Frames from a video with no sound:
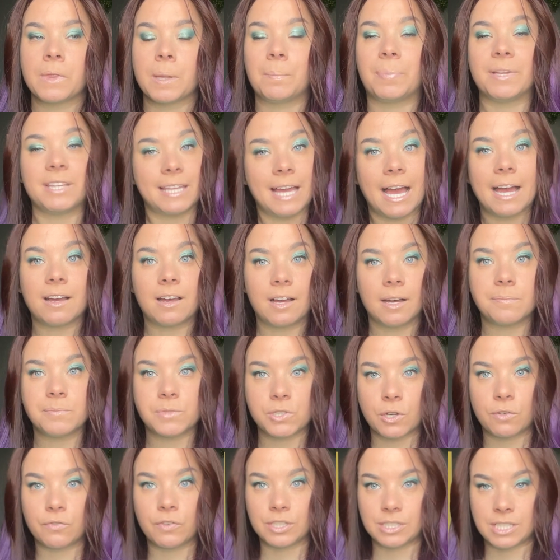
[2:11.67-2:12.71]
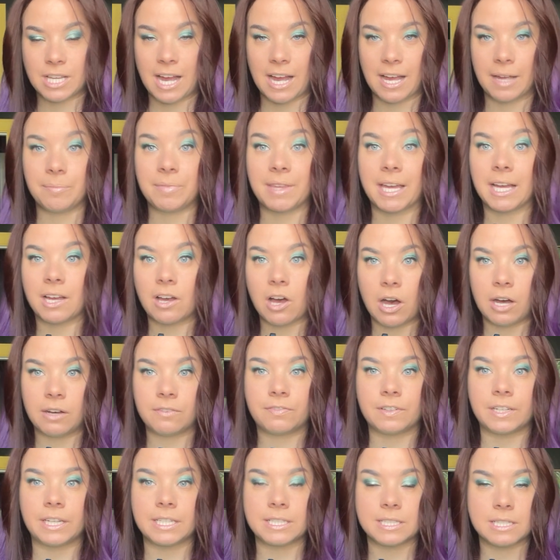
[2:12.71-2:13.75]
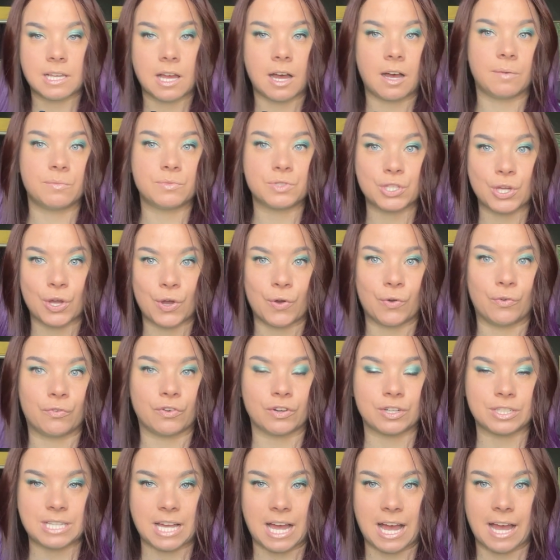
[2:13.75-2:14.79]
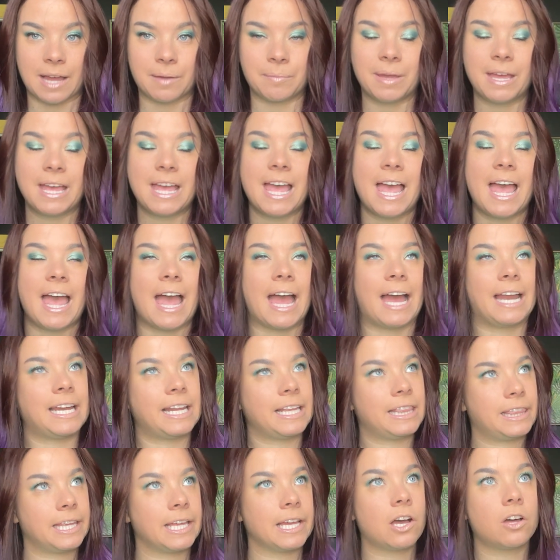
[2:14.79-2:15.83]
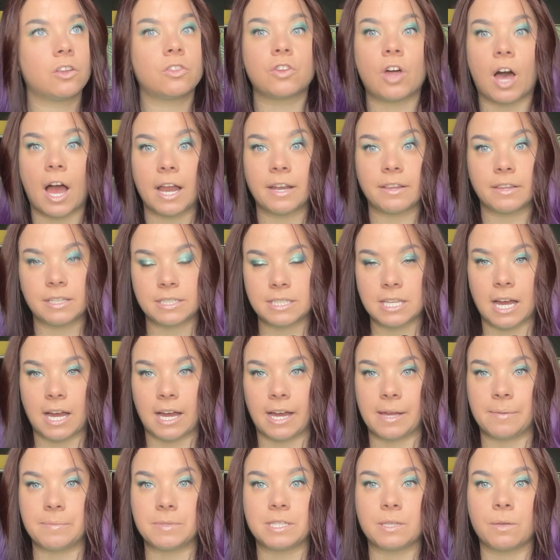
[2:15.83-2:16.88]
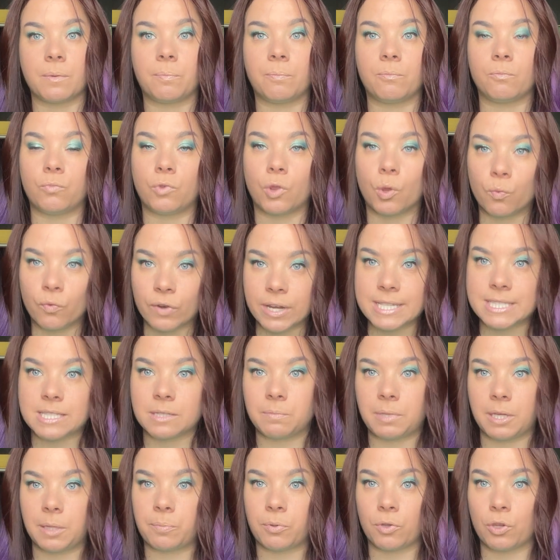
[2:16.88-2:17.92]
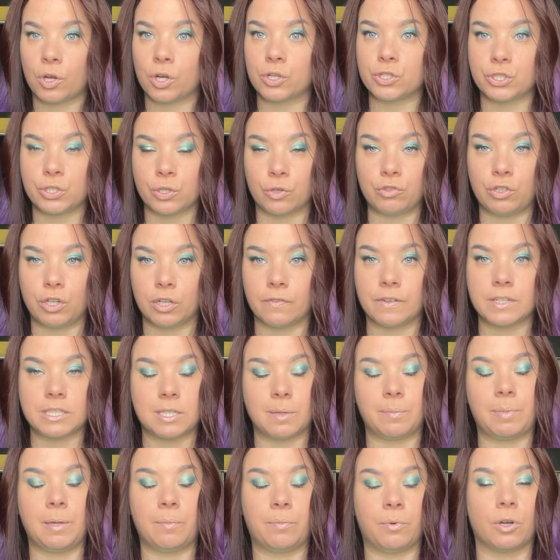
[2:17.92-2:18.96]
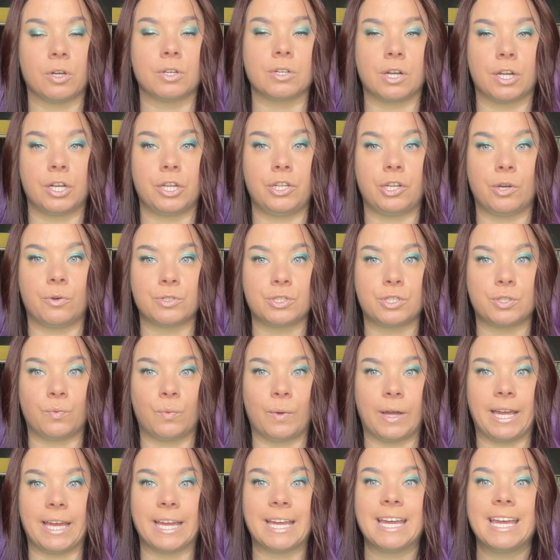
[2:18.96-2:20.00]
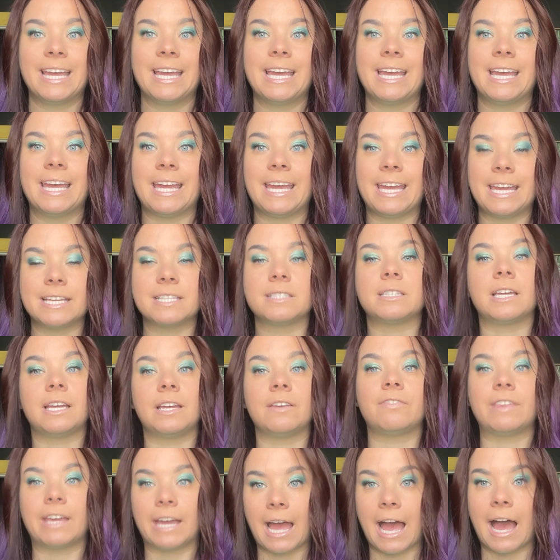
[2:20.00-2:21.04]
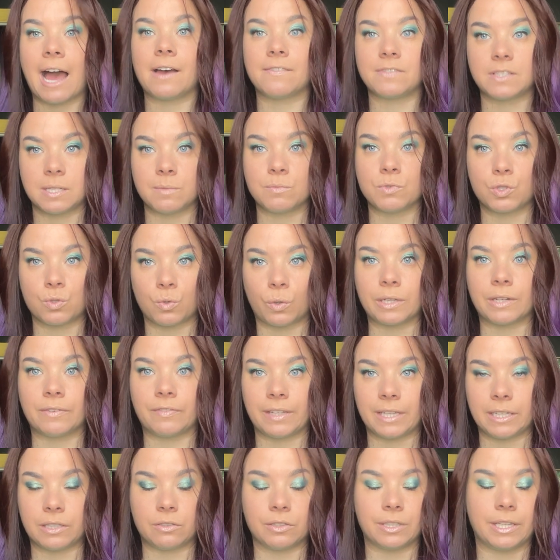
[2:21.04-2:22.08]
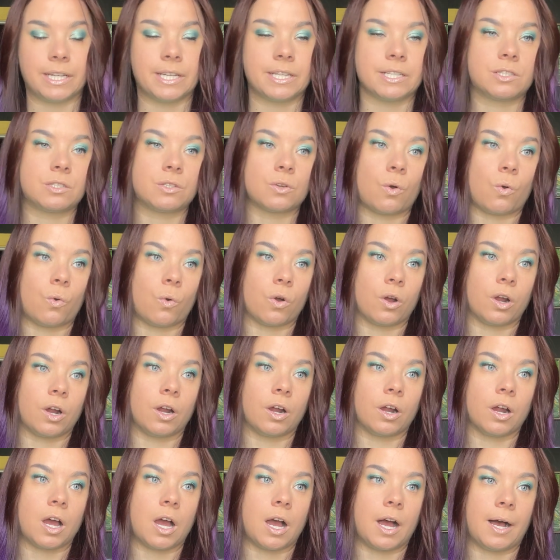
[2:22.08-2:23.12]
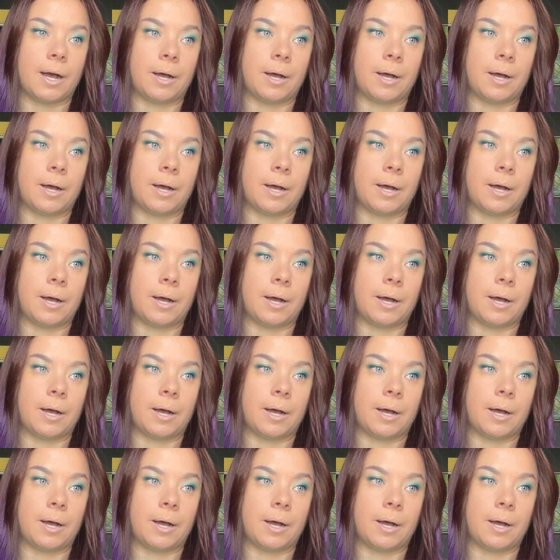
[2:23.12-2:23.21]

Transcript: but that comes over time. That confidence comes over time. And I think a lot of the times, the reason people are so nervous that people are going to know it's a wig is if they have some sort of illness or